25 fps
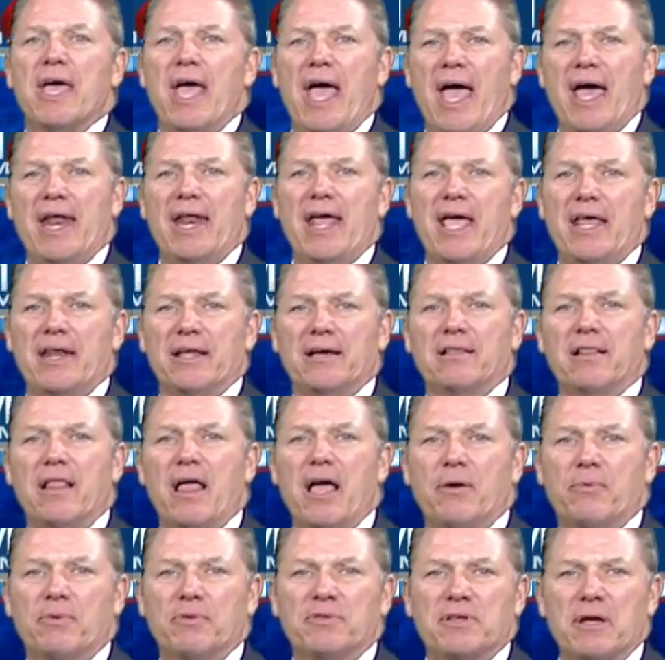at 8
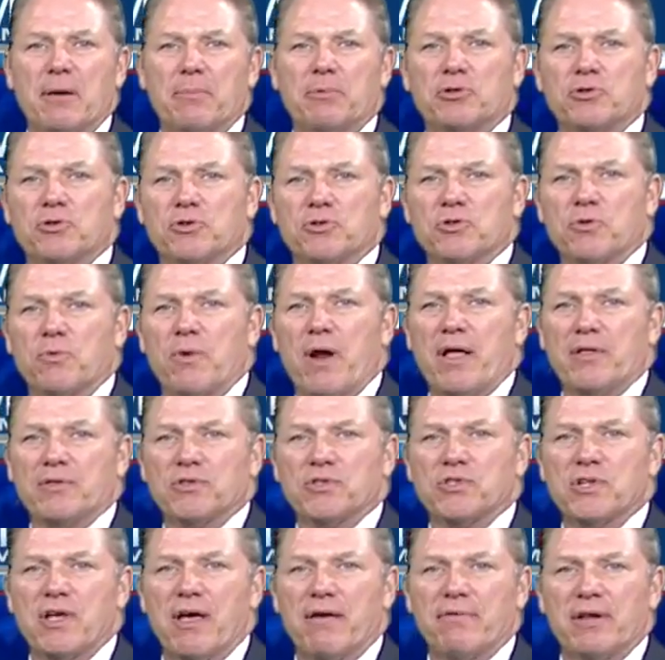o'clock with temperatures around
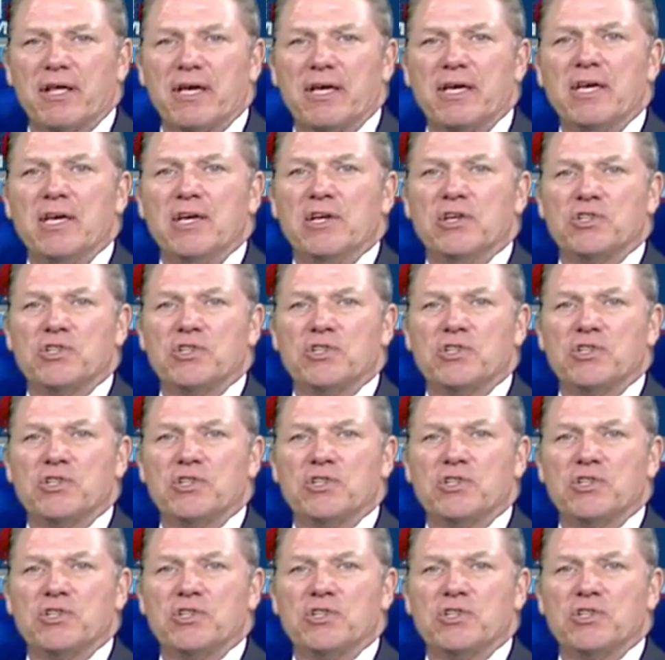70.